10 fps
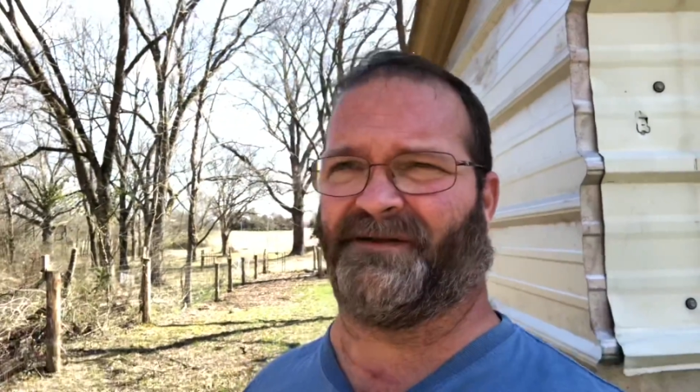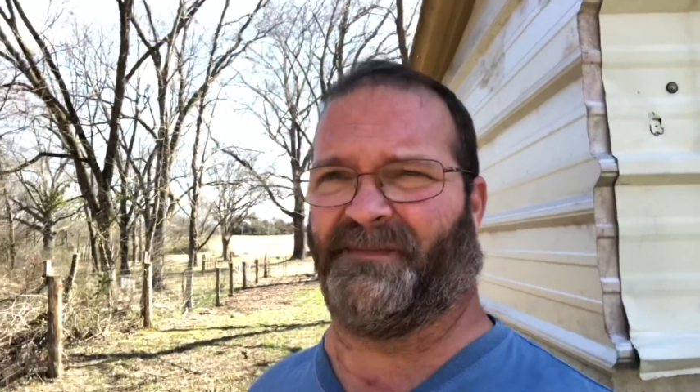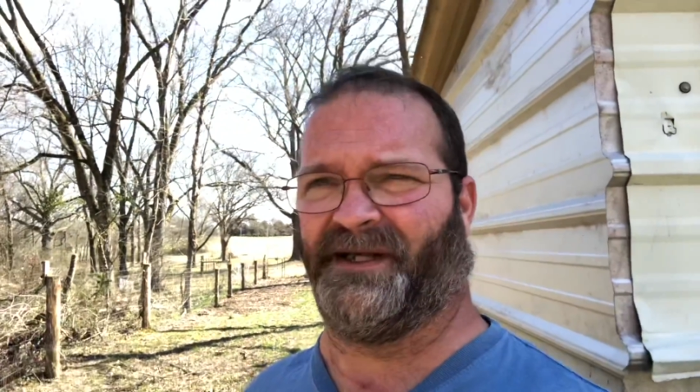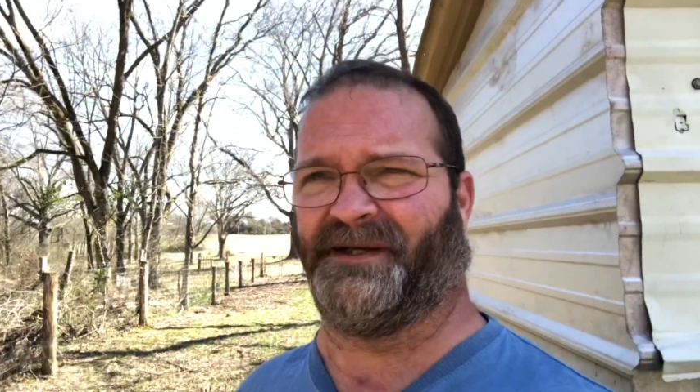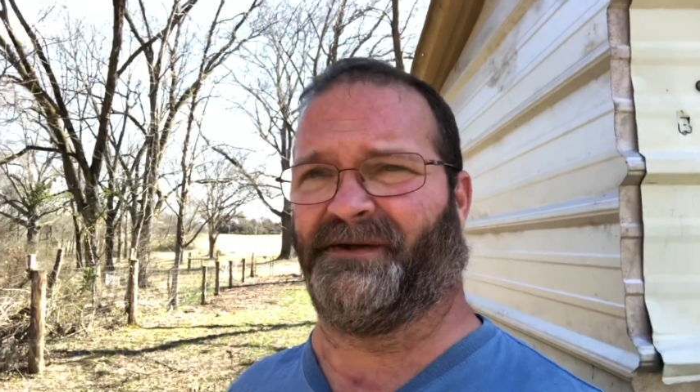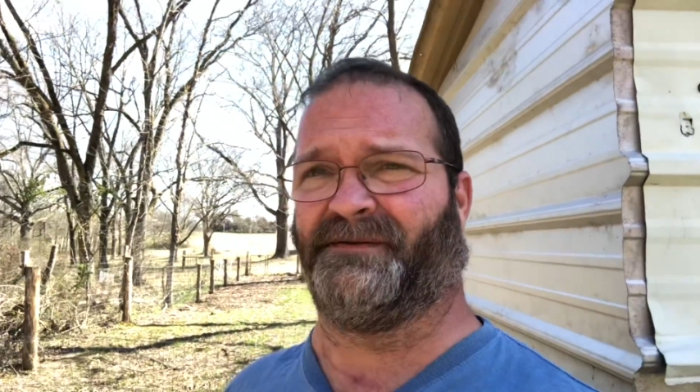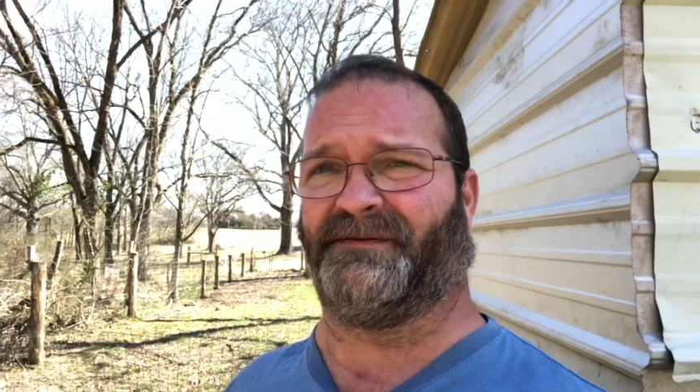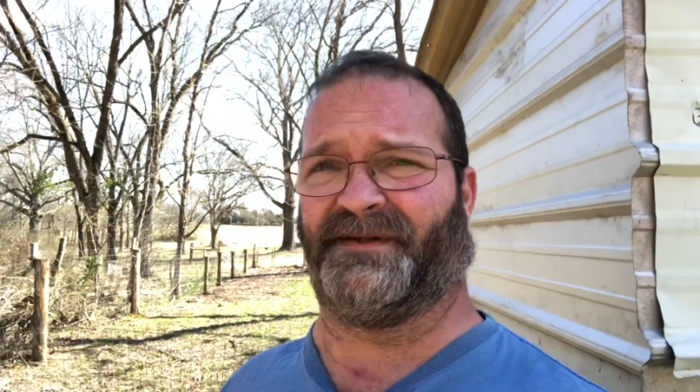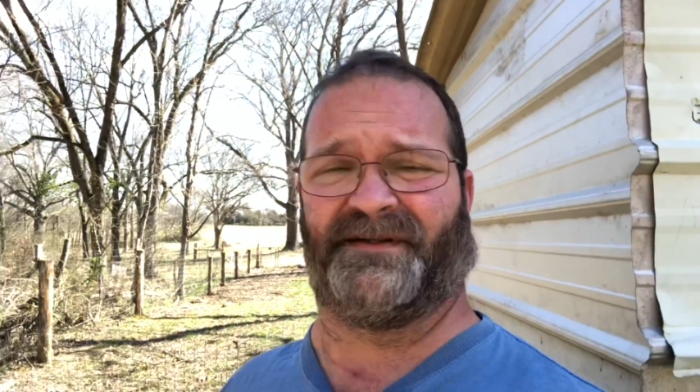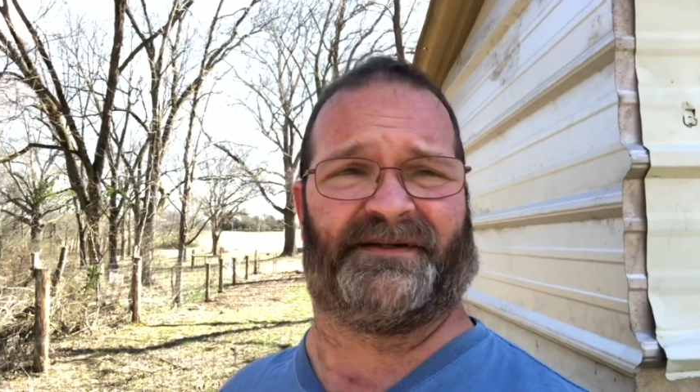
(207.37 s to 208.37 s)
so many
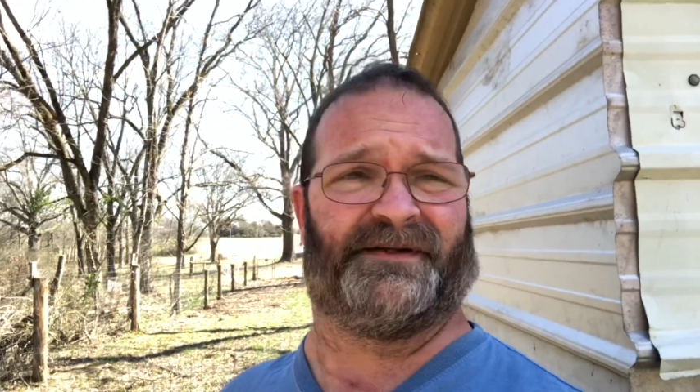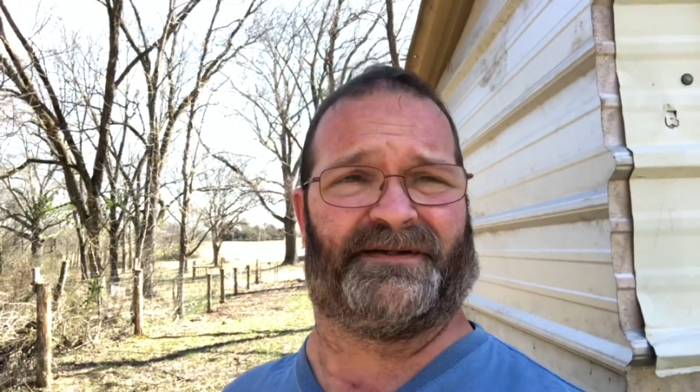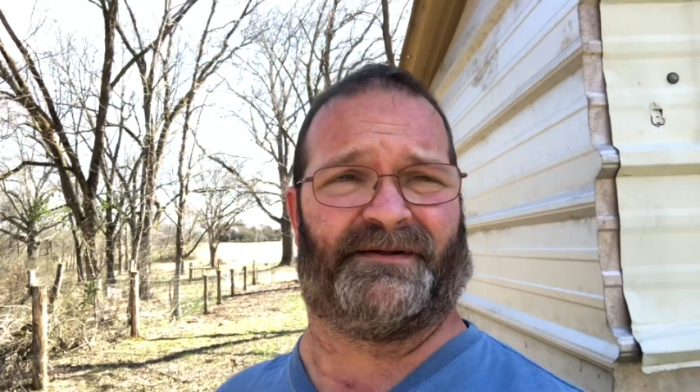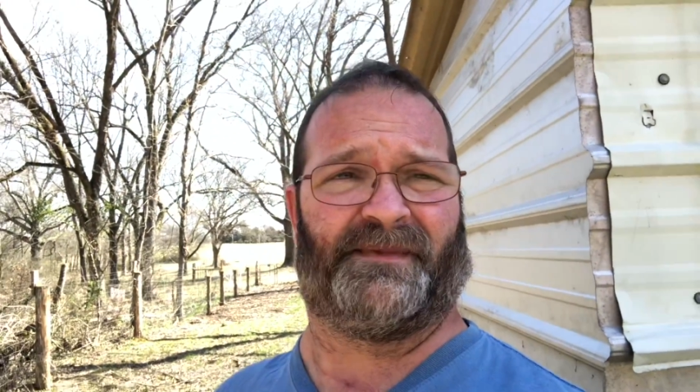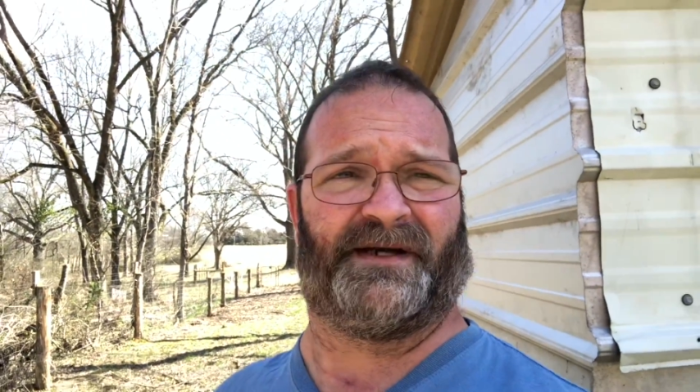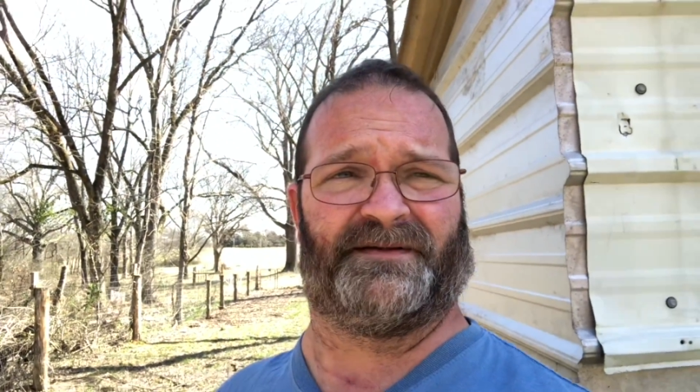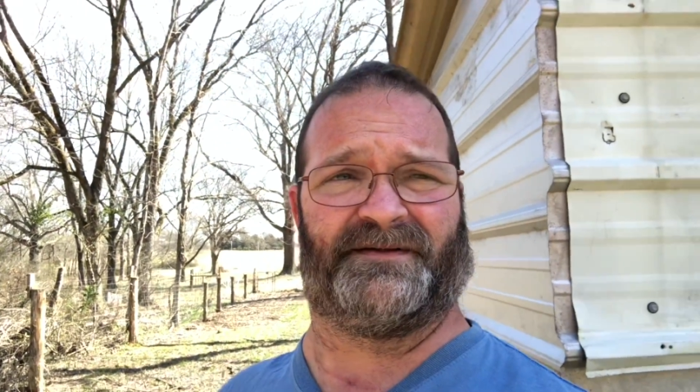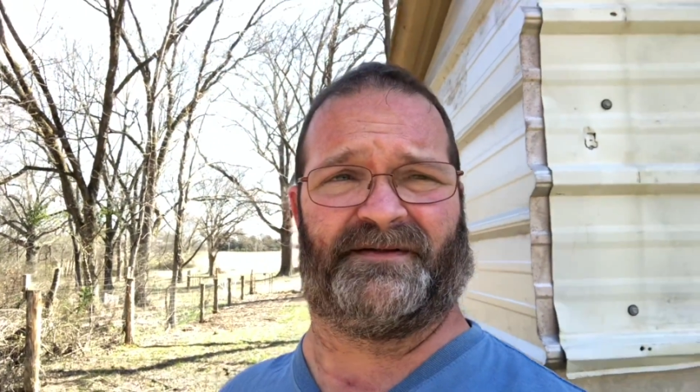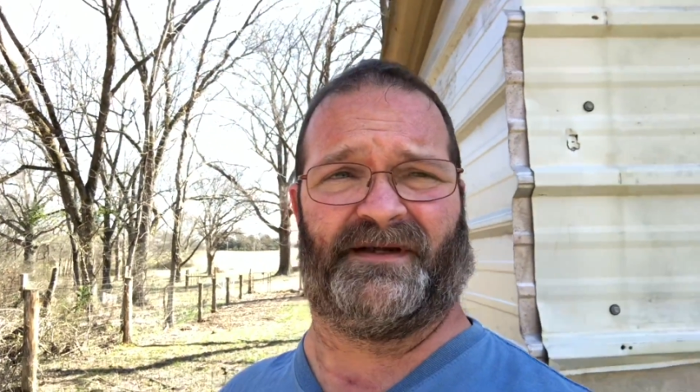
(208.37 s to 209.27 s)
coons is because somebody's